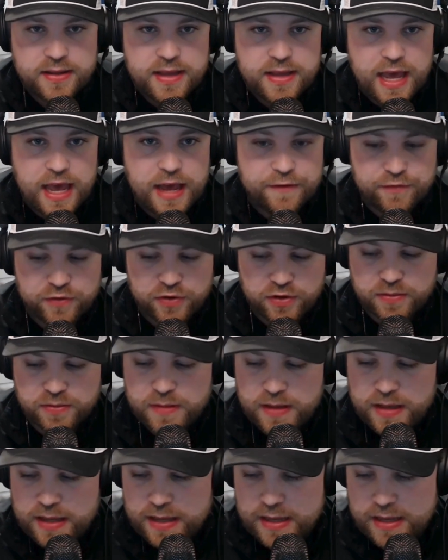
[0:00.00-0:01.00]
effort.
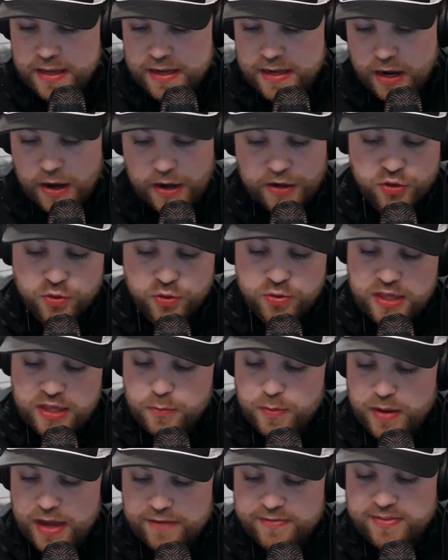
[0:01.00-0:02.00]
Now, I do think
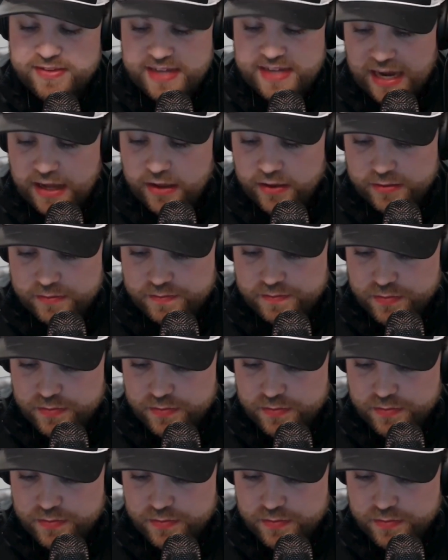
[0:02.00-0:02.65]
we have the talent.